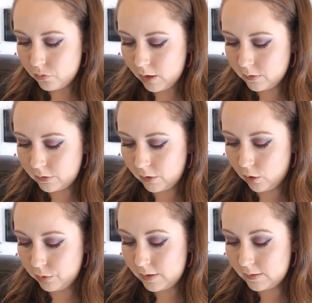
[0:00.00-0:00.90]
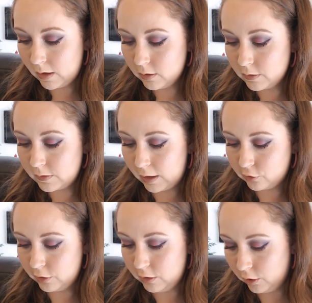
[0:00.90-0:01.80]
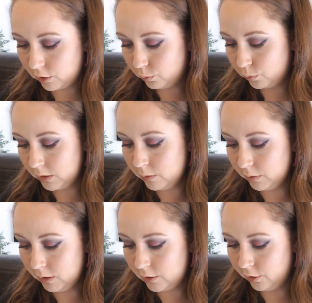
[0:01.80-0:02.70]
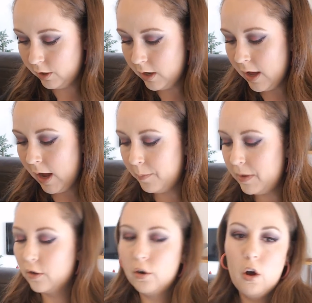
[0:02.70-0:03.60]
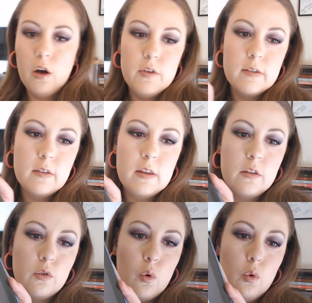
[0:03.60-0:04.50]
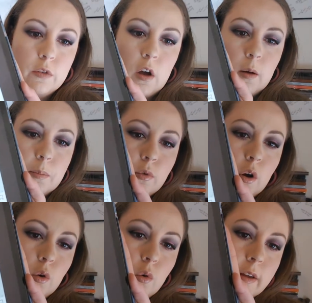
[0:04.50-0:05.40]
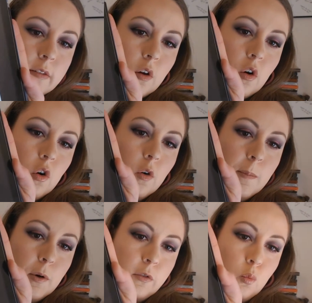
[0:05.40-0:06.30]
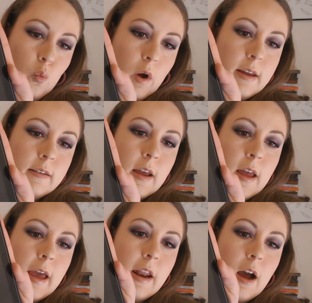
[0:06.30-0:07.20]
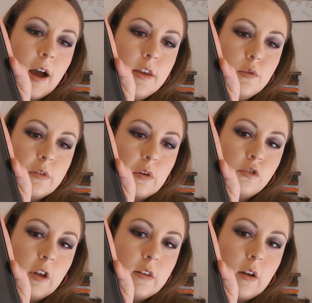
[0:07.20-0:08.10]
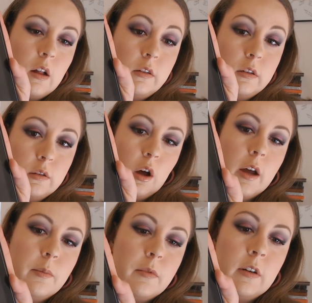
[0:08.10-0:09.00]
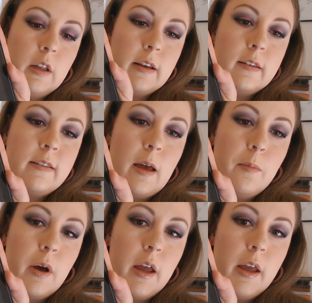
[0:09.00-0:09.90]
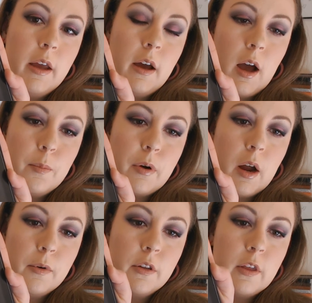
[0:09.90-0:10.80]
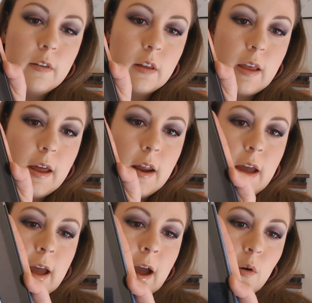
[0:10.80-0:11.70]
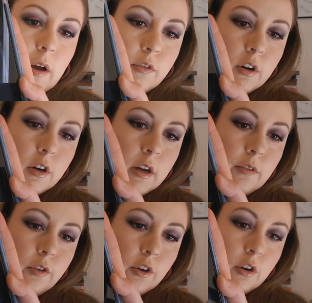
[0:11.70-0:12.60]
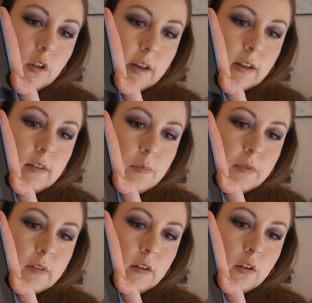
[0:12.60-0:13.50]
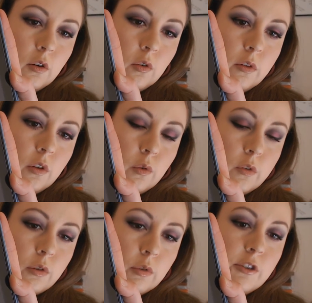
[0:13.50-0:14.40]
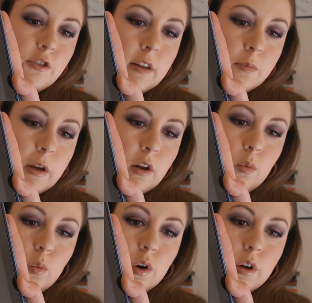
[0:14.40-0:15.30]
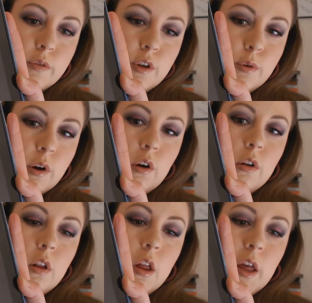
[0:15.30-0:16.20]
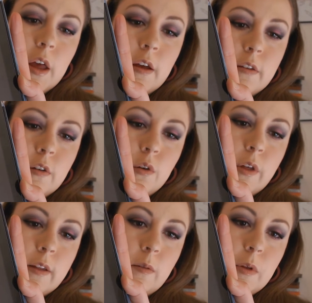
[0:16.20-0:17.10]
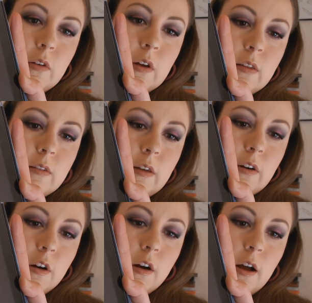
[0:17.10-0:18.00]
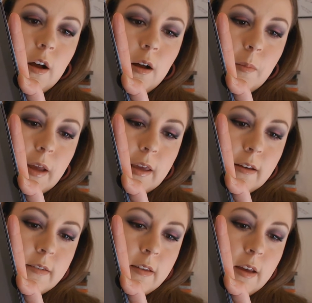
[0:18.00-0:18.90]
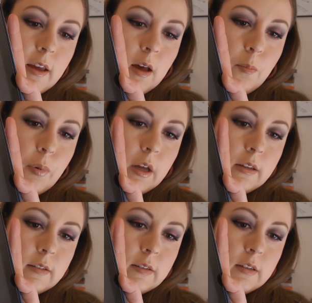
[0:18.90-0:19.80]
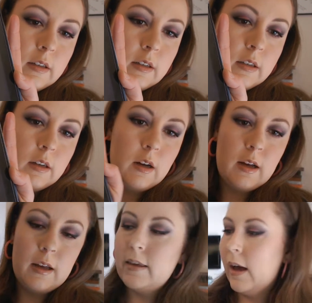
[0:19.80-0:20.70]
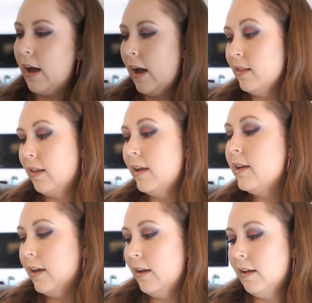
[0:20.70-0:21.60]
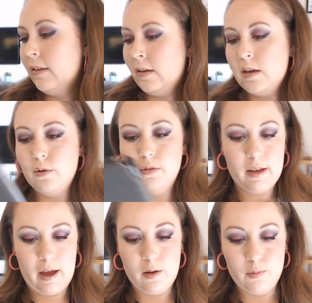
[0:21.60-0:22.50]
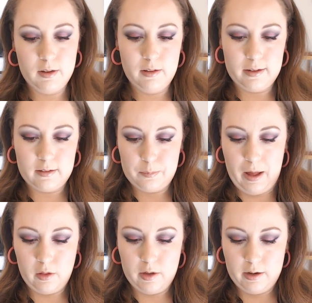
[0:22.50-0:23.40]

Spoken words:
So these colors actually look really, really good. I mean, they're obviously, the whole top row is almost white, and I use those shades a lot to like set my eye primer and things like that. However, if you're like a deep skin tone, those three shades might not work for you at all. So that's something to consider, I guess. But yeah, I like it. It's cute. Like, I really like this palette.